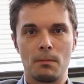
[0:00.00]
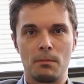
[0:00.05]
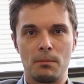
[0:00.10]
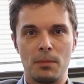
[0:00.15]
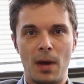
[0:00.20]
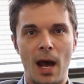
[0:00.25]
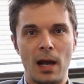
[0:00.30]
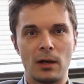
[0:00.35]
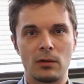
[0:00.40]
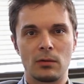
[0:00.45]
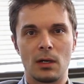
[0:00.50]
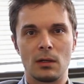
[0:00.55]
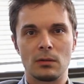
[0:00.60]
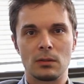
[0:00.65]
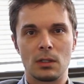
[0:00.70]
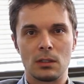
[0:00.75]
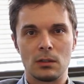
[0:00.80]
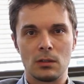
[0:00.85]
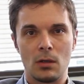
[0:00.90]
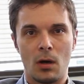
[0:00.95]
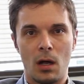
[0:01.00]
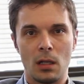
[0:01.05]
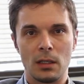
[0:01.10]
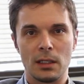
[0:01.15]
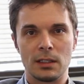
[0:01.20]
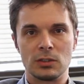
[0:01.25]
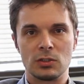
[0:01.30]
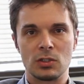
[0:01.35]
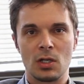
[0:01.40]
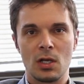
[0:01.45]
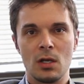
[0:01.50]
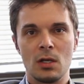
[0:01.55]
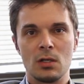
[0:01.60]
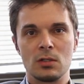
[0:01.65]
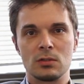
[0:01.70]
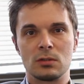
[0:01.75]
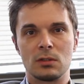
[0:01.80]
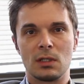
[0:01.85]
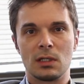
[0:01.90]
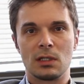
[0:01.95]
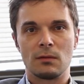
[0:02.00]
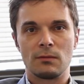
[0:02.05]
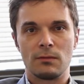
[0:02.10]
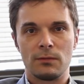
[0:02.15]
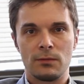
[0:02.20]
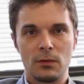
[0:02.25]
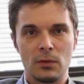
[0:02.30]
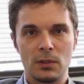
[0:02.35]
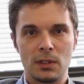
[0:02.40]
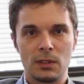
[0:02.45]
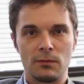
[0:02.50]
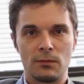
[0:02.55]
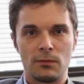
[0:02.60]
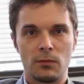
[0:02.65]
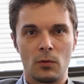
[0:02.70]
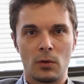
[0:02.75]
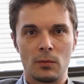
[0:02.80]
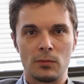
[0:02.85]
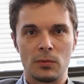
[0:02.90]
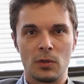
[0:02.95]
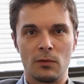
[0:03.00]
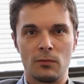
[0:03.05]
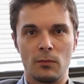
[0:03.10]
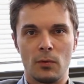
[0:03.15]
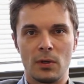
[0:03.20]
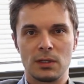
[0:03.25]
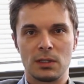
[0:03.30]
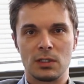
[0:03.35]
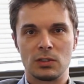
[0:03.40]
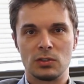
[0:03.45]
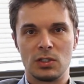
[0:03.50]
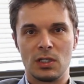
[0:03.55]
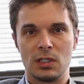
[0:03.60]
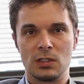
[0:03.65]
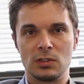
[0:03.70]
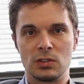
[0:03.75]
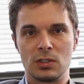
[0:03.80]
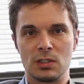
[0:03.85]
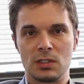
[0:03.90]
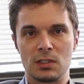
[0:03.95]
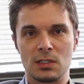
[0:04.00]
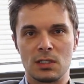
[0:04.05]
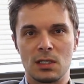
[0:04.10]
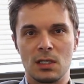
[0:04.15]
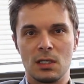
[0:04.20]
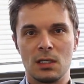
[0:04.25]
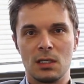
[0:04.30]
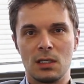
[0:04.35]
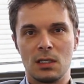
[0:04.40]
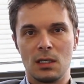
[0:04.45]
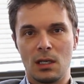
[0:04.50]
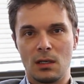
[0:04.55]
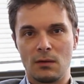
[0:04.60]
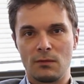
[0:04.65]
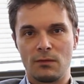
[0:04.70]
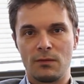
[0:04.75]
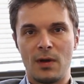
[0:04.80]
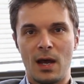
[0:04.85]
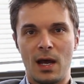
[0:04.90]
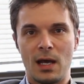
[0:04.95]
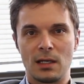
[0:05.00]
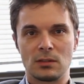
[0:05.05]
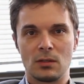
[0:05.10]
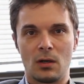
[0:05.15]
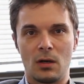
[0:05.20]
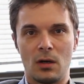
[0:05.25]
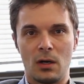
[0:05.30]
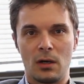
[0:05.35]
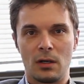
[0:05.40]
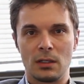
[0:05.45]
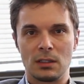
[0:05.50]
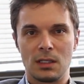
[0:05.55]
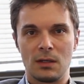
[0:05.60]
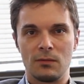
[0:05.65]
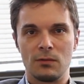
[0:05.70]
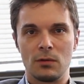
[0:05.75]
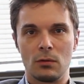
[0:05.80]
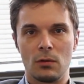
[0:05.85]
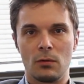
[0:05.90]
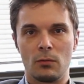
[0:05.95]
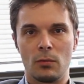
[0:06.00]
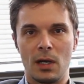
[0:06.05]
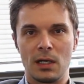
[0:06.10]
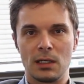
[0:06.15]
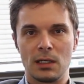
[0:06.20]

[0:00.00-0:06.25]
background, and knowledge so they can fully inform you of what the changes in fact are and give you the right